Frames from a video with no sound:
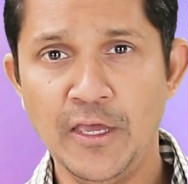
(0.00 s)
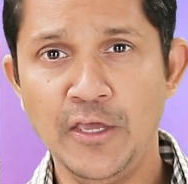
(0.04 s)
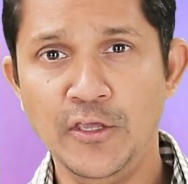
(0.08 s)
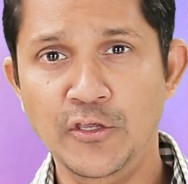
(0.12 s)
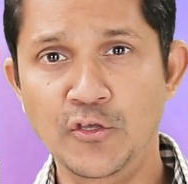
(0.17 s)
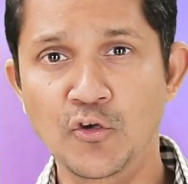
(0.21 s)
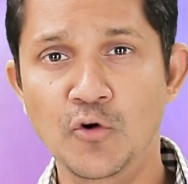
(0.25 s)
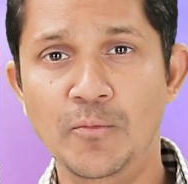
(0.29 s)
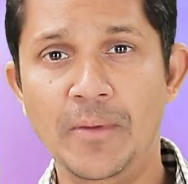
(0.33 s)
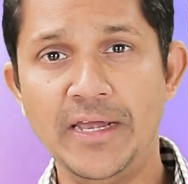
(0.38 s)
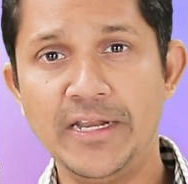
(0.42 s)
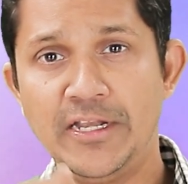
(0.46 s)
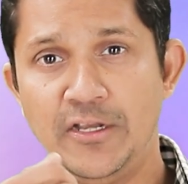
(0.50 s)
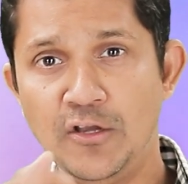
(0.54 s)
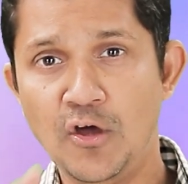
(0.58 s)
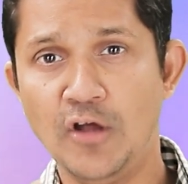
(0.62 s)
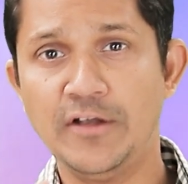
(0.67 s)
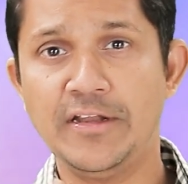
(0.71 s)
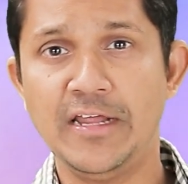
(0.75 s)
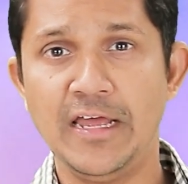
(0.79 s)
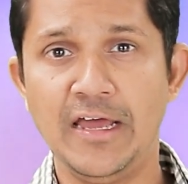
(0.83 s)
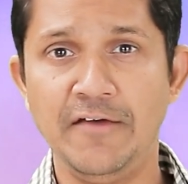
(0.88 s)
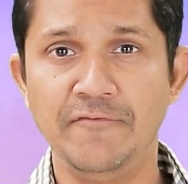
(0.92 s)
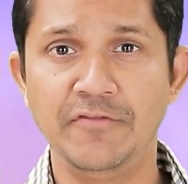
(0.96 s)
you might
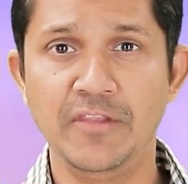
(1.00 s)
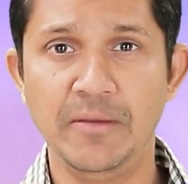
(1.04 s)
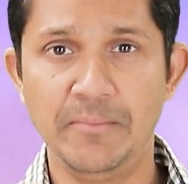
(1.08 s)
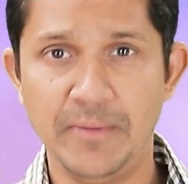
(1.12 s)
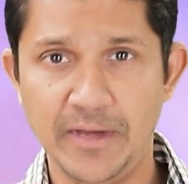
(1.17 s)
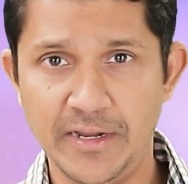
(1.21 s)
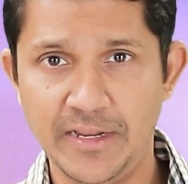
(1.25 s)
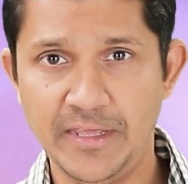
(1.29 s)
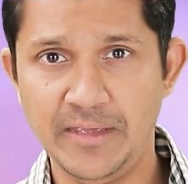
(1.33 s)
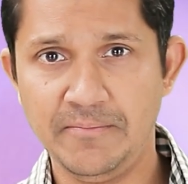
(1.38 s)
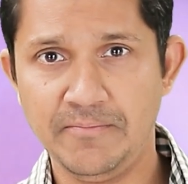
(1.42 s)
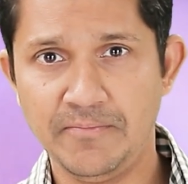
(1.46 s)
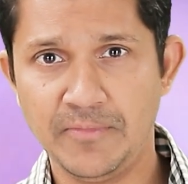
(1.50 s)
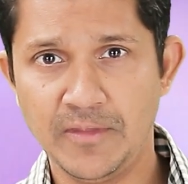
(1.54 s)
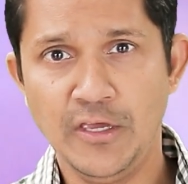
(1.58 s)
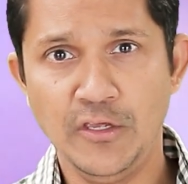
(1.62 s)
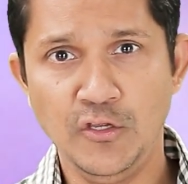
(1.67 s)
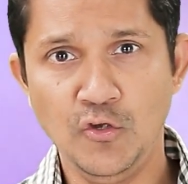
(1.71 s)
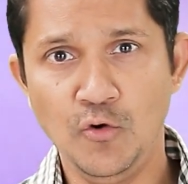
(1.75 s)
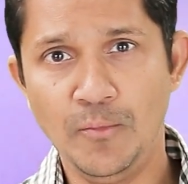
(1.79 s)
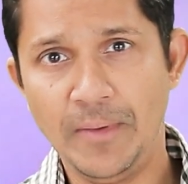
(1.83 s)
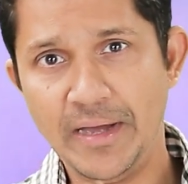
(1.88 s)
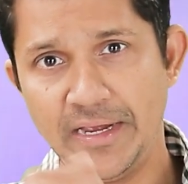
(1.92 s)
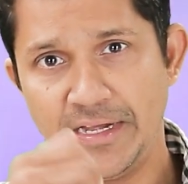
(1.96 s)
not have the money,
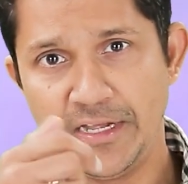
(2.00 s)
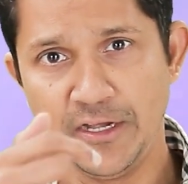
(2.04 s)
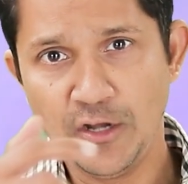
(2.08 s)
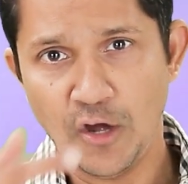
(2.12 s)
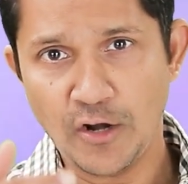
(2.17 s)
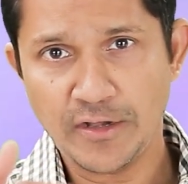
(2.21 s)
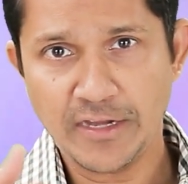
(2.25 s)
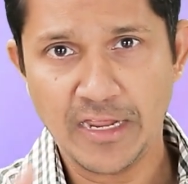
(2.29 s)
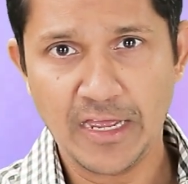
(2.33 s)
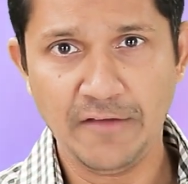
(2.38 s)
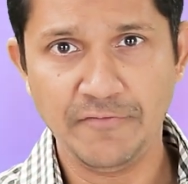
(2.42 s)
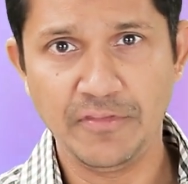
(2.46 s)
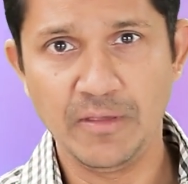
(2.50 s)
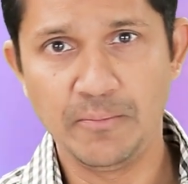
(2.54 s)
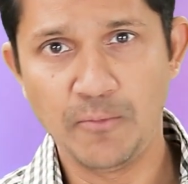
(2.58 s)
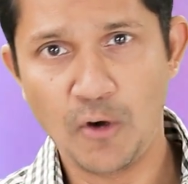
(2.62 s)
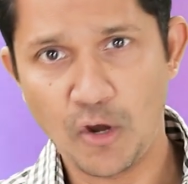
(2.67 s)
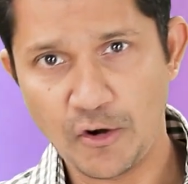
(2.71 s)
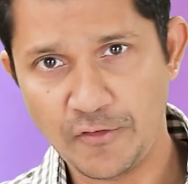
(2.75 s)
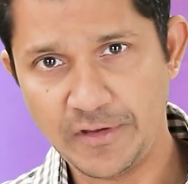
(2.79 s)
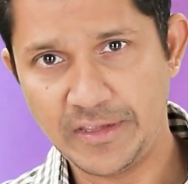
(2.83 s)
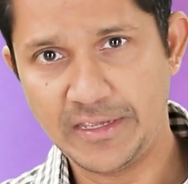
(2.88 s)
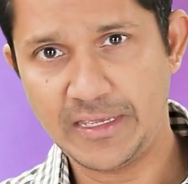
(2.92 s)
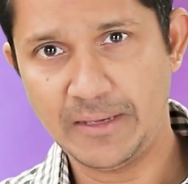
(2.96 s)
you might not have the
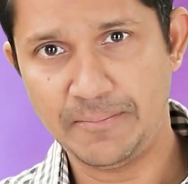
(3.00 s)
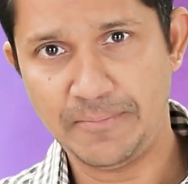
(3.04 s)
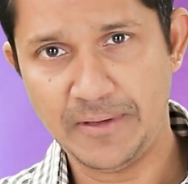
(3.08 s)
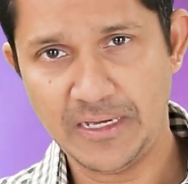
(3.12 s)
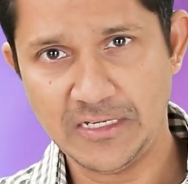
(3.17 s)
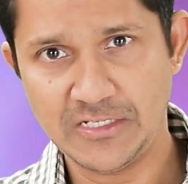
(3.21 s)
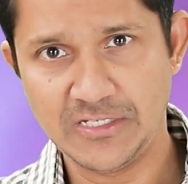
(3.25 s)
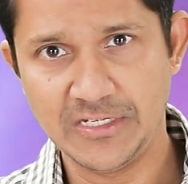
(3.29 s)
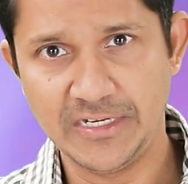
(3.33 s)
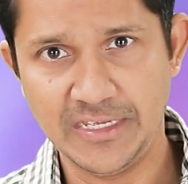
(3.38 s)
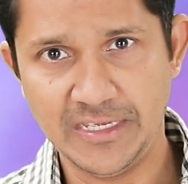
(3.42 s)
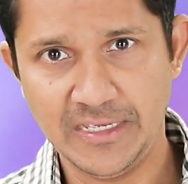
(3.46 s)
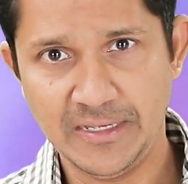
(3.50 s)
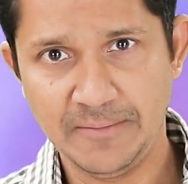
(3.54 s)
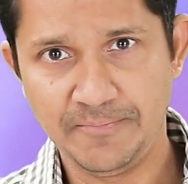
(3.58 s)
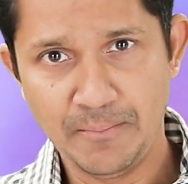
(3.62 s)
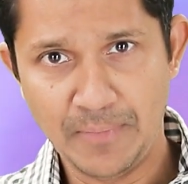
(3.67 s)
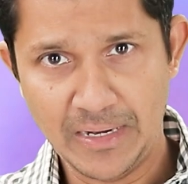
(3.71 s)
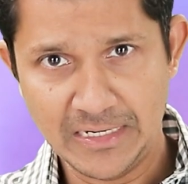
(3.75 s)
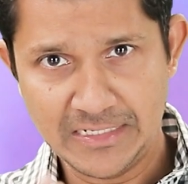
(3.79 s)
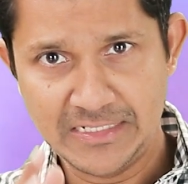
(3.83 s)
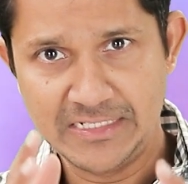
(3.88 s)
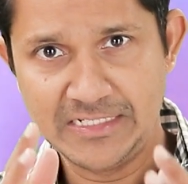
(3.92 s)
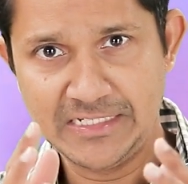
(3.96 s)
borrowing capacity,
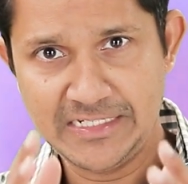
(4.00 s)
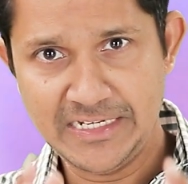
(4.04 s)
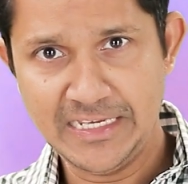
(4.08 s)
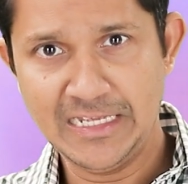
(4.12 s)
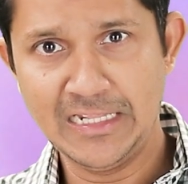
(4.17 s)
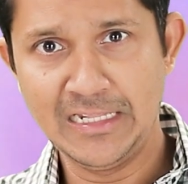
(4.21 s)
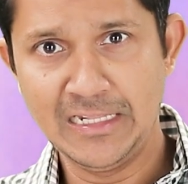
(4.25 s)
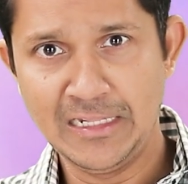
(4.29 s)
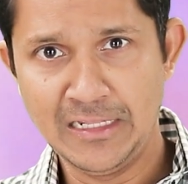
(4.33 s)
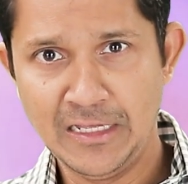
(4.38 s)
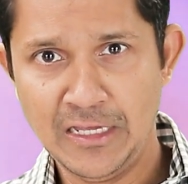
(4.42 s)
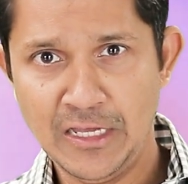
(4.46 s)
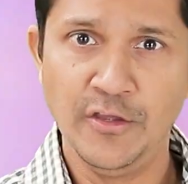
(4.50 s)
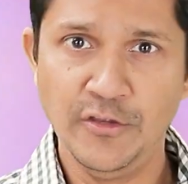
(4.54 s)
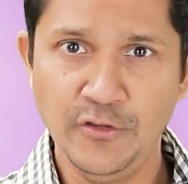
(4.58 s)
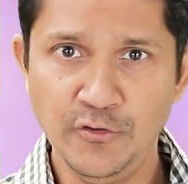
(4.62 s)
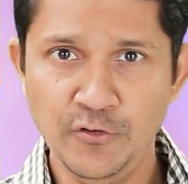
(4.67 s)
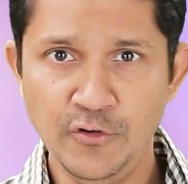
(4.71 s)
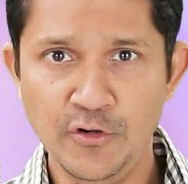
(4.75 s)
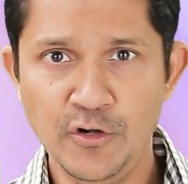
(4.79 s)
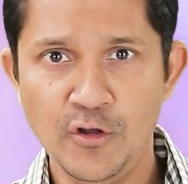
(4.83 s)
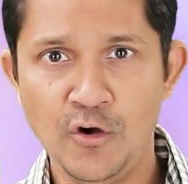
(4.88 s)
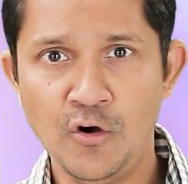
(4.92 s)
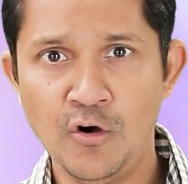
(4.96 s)
but still
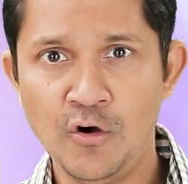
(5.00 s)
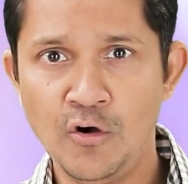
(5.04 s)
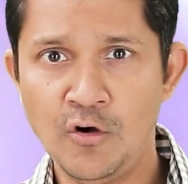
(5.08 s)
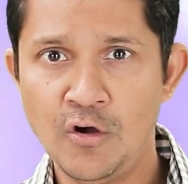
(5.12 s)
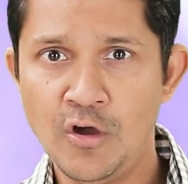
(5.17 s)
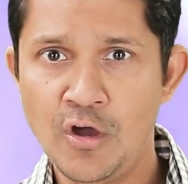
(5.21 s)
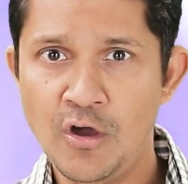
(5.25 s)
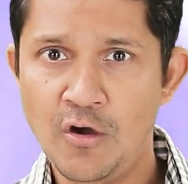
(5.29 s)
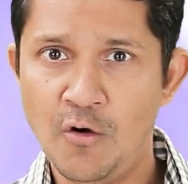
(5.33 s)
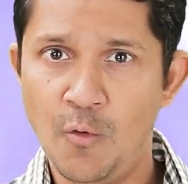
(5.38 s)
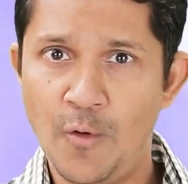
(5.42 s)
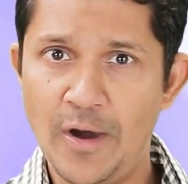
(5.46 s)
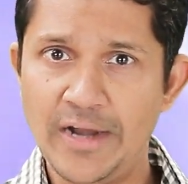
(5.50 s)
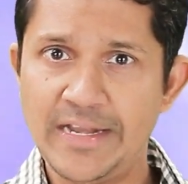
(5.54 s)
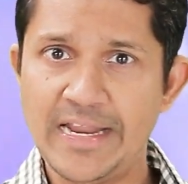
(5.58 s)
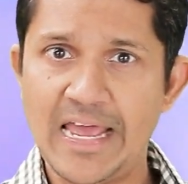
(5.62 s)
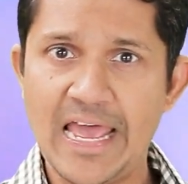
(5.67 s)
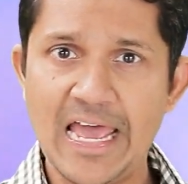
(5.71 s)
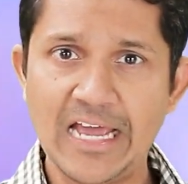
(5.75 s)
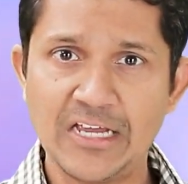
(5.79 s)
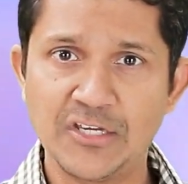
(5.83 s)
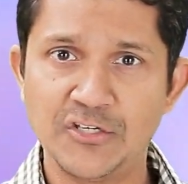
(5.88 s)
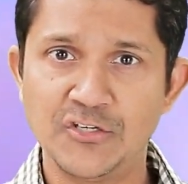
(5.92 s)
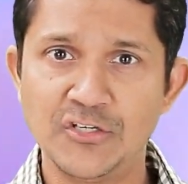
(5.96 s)
you know
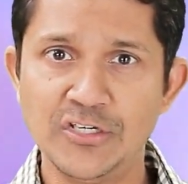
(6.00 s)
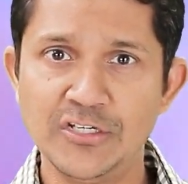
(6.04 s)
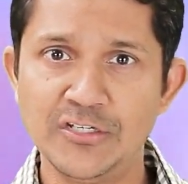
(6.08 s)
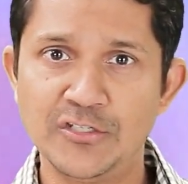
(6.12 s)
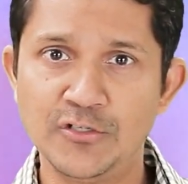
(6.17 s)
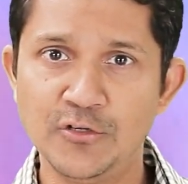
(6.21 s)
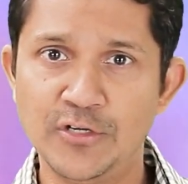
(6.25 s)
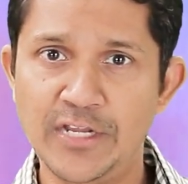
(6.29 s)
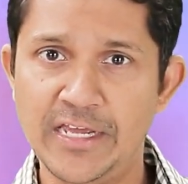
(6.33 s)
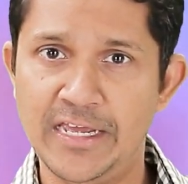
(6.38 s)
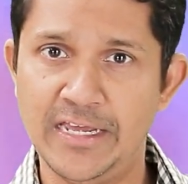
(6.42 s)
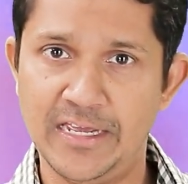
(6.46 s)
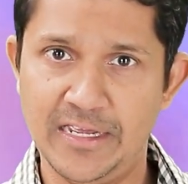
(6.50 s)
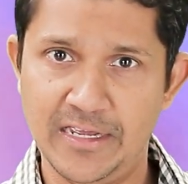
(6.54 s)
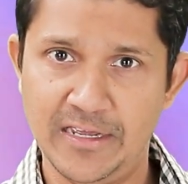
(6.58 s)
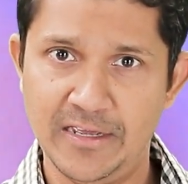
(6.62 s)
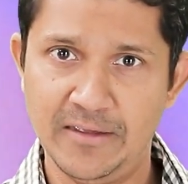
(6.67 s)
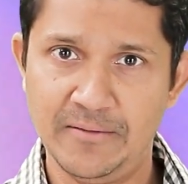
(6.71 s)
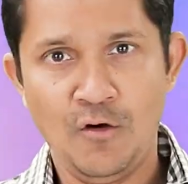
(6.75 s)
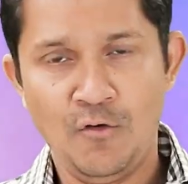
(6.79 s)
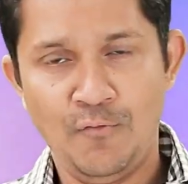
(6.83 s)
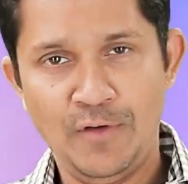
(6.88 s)
what actions to take.